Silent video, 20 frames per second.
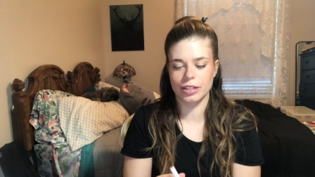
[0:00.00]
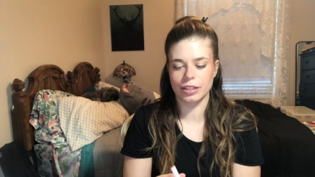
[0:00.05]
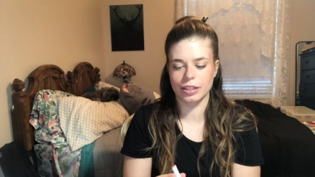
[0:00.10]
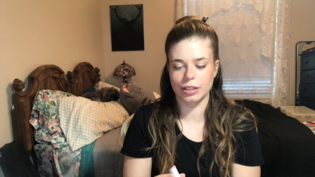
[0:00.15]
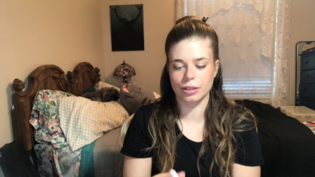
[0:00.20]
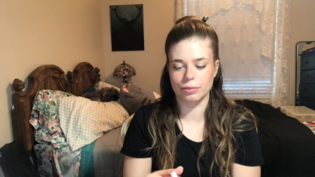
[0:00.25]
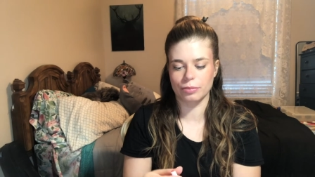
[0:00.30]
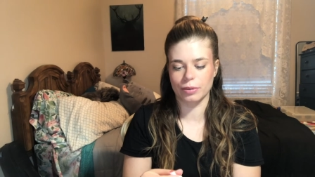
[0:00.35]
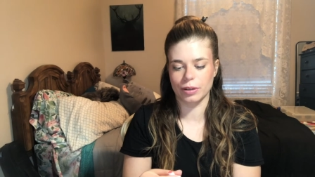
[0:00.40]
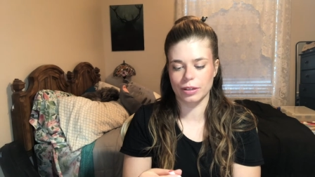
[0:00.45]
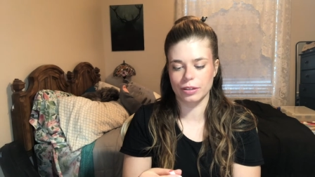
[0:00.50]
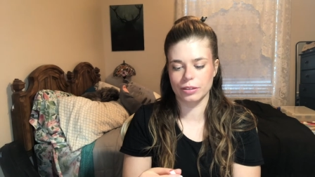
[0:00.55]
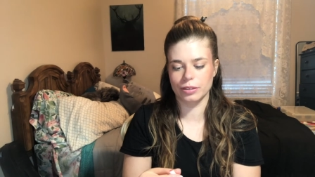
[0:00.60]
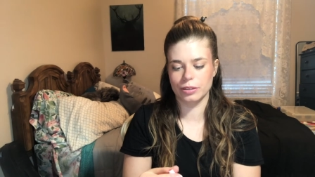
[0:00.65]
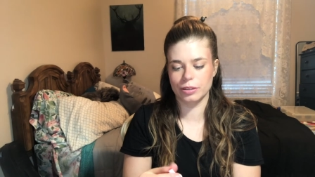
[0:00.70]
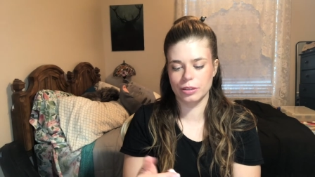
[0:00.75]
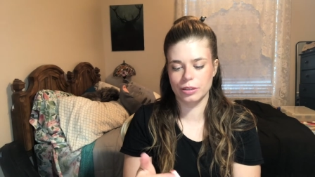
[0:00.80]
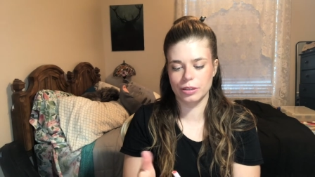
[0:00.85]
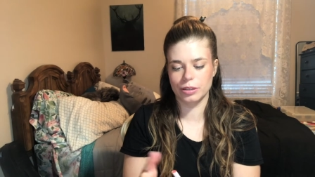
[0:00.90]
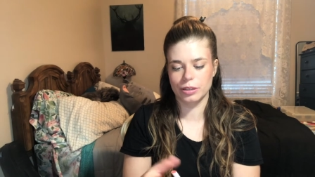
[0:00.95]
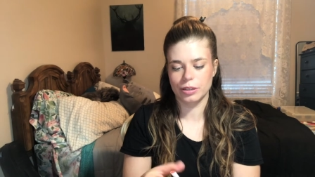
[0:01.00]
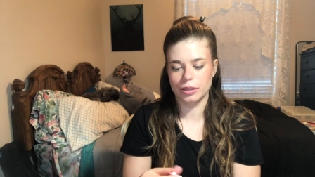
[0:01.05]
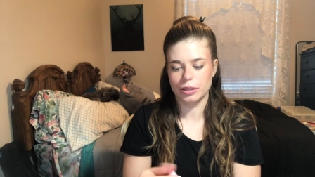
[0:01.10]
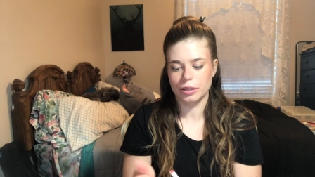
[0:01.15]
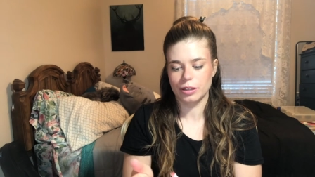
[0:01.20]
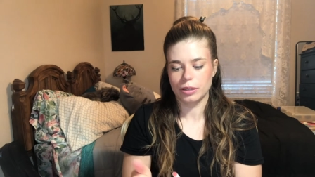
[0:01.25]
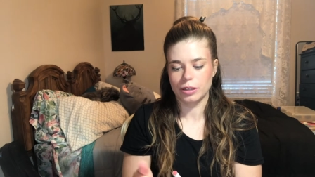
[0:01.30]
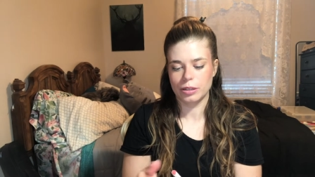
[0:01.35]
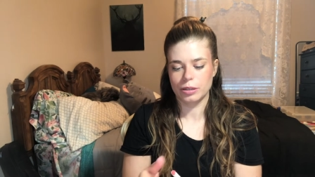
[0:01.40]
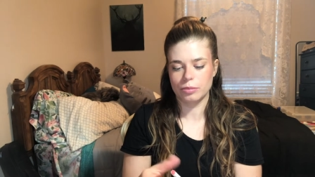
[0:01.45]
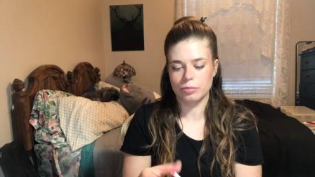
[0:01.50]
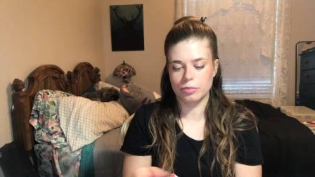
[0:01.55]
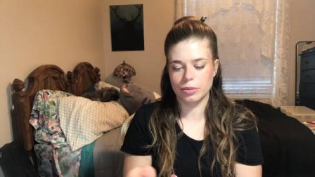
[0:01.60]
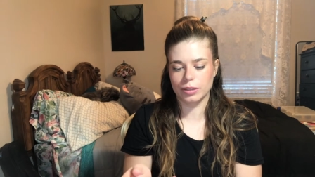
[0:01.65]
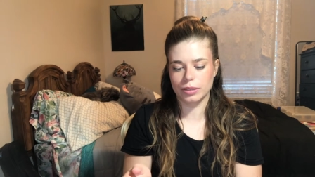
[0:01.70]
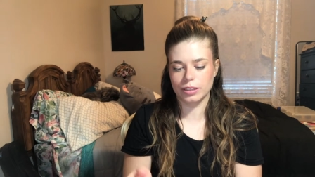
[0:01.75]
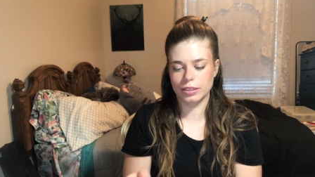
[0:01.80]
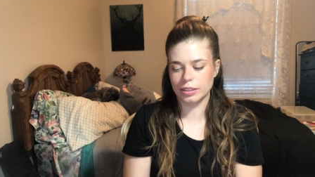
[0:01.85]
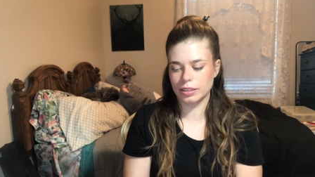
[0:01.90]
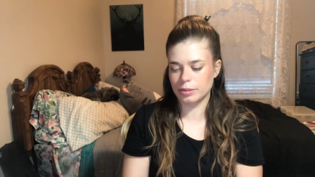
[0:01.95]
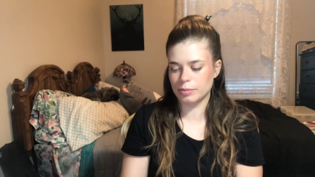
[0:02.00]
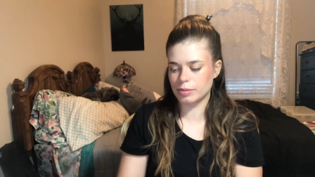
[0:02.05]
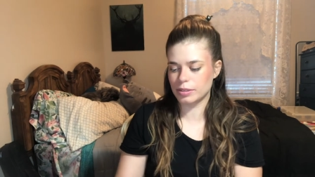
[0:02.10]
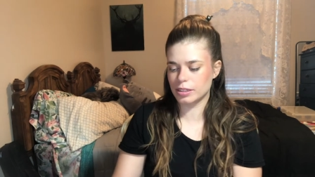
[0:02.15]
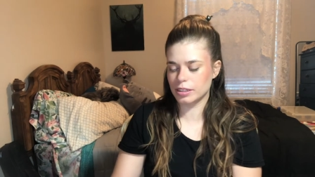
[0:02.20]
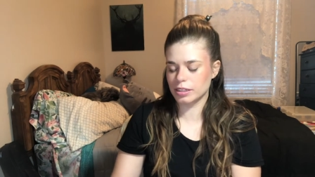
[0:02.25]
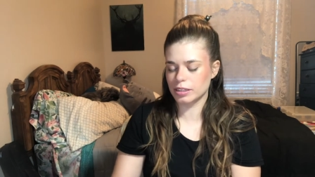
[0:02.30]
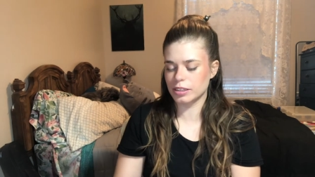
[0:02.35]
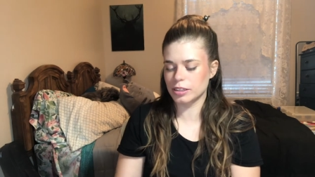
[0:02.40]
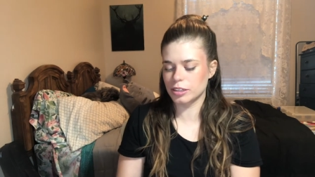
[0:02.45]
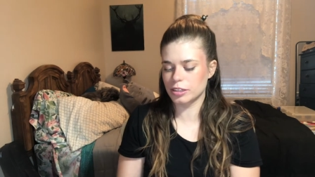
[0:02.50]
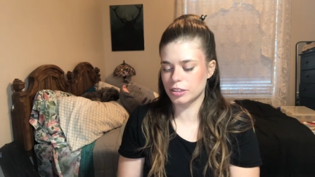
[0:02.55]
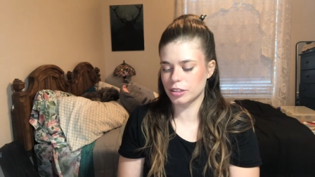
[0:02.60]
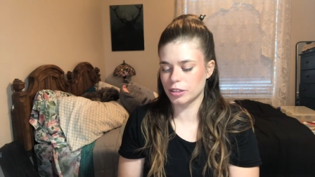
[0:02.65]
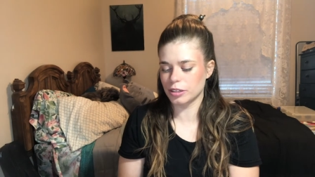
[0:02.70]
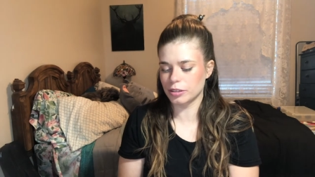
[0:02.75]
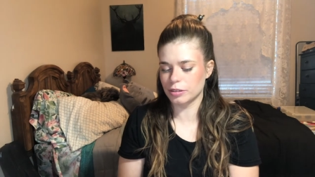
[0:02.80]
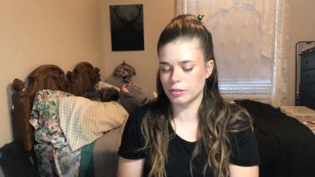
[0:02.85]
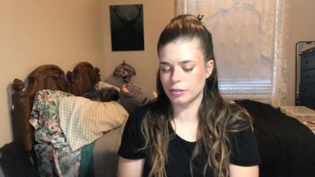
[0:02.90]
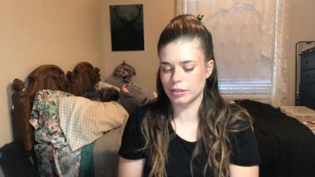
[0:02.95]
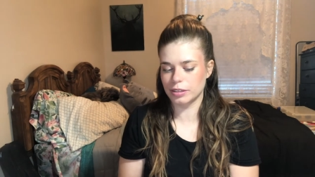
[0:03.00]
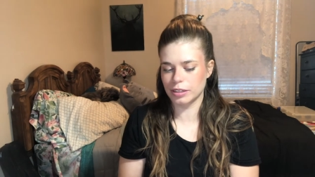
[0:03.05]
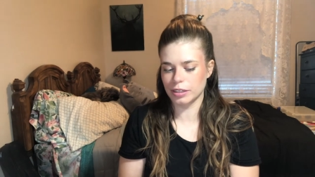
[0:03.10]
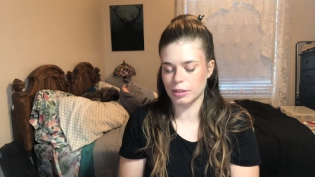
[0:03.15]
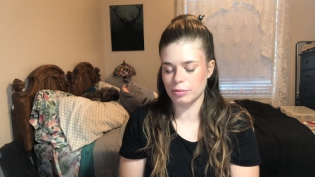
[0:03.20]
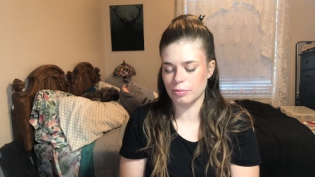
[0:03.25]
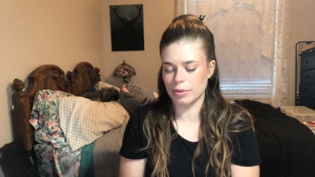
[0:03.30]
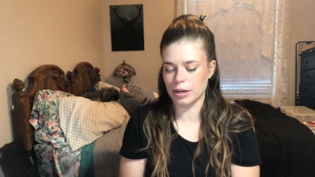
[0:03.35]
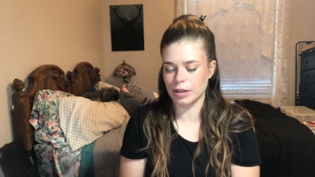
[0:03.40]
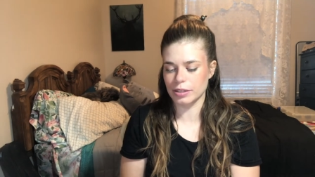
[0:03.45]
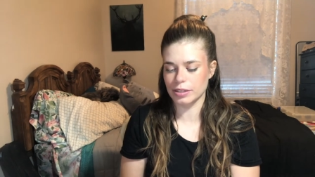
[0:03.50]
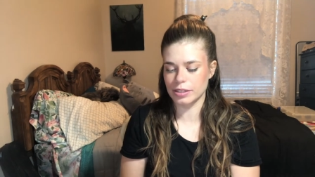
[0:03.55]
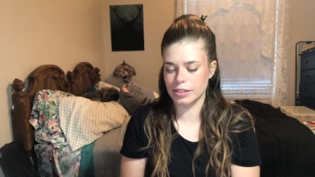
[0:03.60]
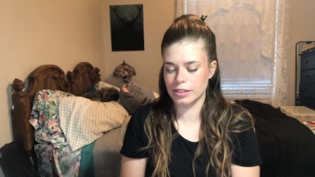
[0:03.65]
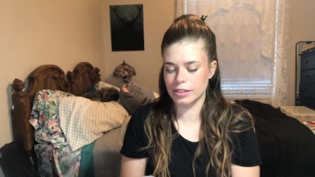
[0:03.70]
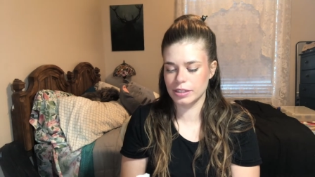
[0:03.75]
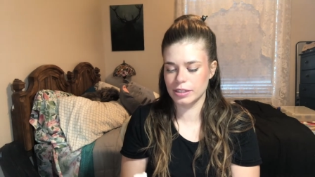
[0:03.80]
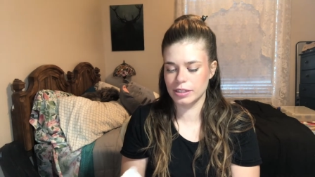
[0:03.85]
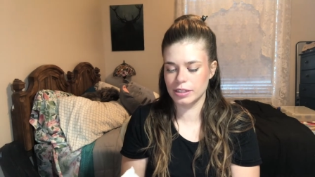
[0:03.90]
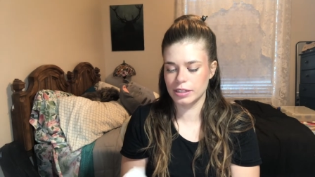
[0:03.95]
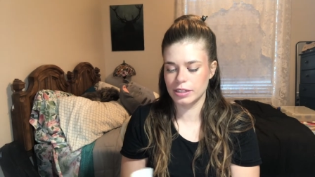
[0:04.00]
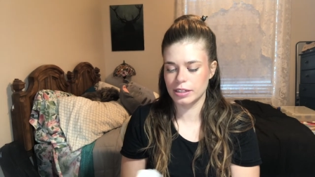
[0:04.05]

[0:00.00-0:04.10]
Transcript: like a regular bullet lipstick to show the comparison,